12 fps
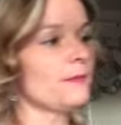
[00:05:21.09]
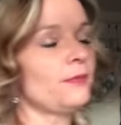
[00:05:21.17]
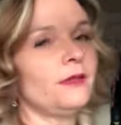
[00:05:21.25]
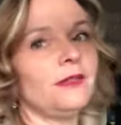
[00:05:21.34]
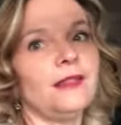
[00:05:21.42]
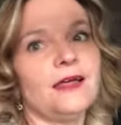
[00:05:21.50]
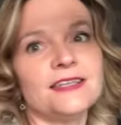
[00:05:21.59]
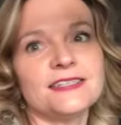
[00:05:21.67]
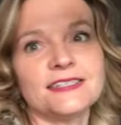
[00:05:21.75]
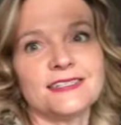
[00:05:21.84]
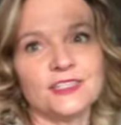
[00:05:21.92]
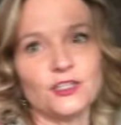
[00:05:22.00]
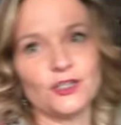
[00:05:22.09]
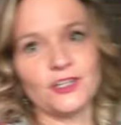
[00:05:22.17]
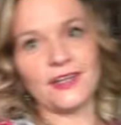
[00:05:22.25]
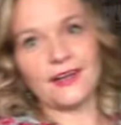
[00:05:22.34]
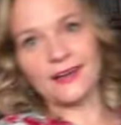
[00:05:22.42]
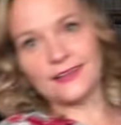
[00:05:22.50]
Plus you're
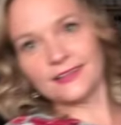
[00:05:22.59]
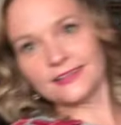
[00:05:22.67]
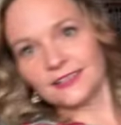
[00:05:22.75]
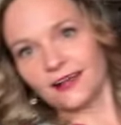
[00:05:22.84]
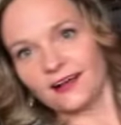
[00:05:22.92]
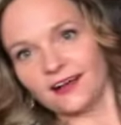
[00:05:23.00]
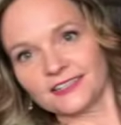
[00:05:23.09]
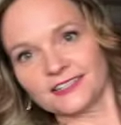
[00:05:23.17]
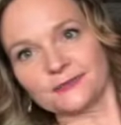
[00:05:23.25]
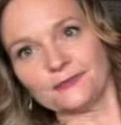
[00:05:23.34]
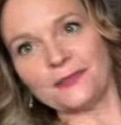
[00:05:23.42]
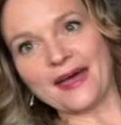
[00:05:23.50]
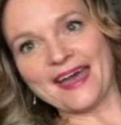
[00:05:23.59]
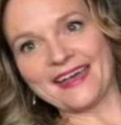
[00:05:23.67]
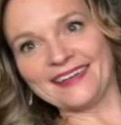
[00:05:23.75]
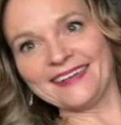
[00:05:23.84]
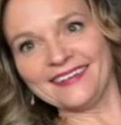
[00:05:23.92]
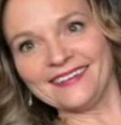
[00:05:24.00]
getting this awesome
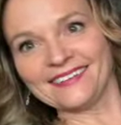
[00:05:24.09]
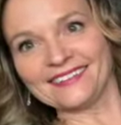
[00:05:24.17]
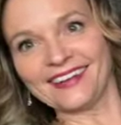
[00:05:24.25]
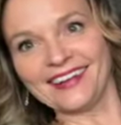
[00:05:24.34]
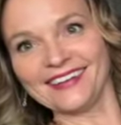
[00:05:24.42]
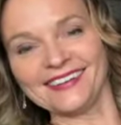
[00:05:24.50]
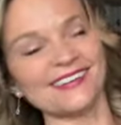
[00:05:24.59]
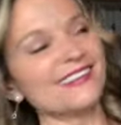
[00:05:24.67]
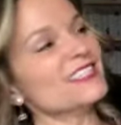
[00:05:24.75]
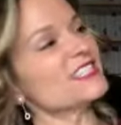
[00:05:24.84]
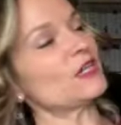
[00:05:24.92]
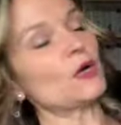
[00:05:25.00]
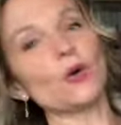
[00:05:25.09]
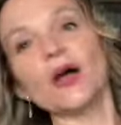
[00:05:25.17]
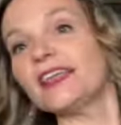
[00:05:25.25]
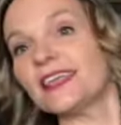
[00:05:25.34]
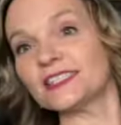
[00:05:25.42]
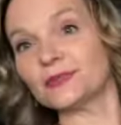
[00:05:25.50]
bag, right? So
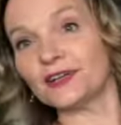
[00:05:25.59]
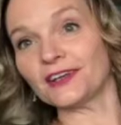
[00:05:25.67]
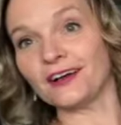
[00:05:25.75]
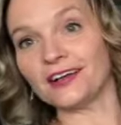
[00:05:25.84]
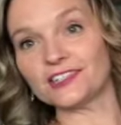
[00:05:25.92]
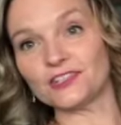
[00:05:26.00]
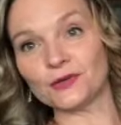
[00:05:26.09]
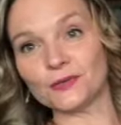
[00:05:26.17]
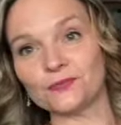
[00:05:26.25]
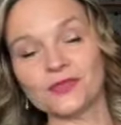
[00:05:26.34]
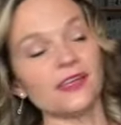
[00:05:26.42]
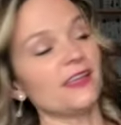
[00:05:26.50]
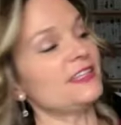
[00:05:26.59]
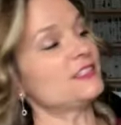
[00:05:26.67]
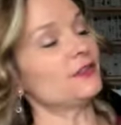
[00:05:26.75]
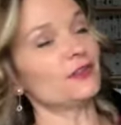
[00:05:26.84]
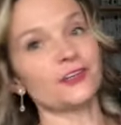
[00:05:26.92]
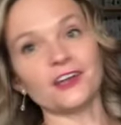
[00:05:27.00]
guess what it costs you? It's
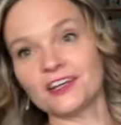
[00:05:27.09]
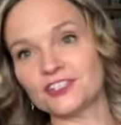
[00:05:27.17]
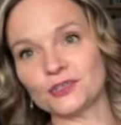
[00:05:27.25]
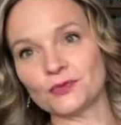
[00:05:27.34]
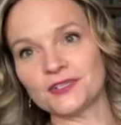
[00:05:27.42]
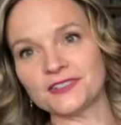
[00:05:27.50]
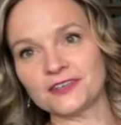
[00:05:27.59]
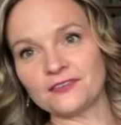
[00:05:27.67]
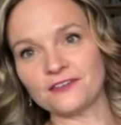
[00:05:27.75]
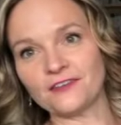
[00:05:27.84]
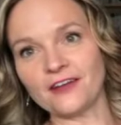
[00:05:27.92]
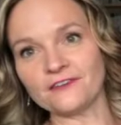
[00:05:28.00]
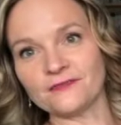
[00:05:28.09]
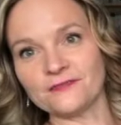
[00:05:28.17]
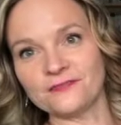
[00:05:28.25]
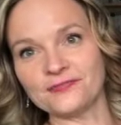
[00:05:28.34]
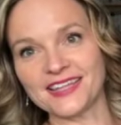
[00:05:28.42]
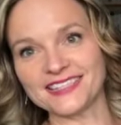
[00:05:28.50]
only gonna cost you $175.
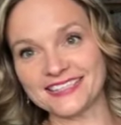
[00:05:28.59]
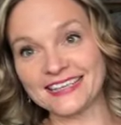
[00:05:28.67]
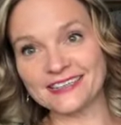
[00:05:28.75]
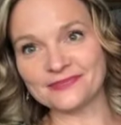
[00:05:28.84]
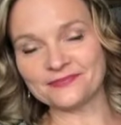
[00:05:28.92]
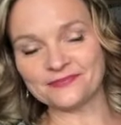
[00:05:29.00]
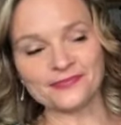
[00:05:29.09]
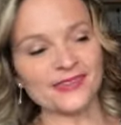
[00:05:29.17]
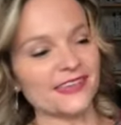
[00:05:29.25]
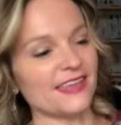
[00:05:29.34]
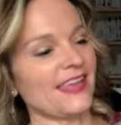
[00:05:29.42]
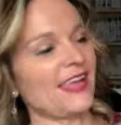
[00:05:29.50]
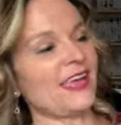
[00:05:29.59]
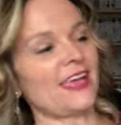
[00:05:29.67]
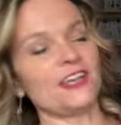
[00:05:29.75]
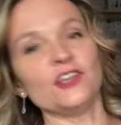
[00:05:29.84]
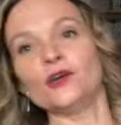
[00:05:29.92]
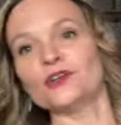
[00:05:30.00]
That's it.
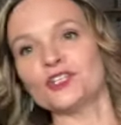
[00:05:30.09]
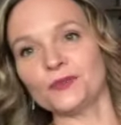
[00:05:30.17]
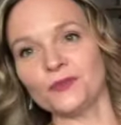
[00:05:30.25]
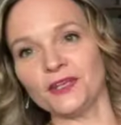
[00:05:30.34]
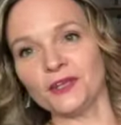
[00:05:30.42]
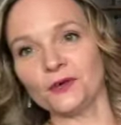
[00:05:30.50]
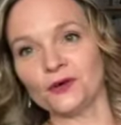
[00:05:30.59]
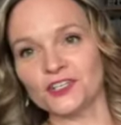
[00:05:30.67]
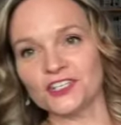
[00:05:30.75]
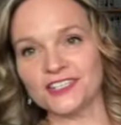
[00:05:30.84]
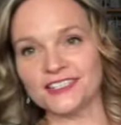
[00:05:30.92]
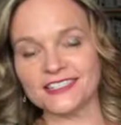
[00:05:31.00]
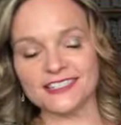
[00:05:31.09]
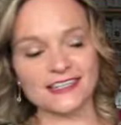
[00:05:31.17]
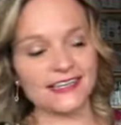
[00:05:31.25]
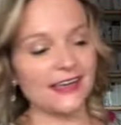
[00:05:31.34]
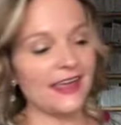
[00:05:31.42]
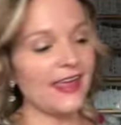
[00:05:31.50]
And no shipping or
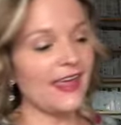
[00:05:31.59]
GST.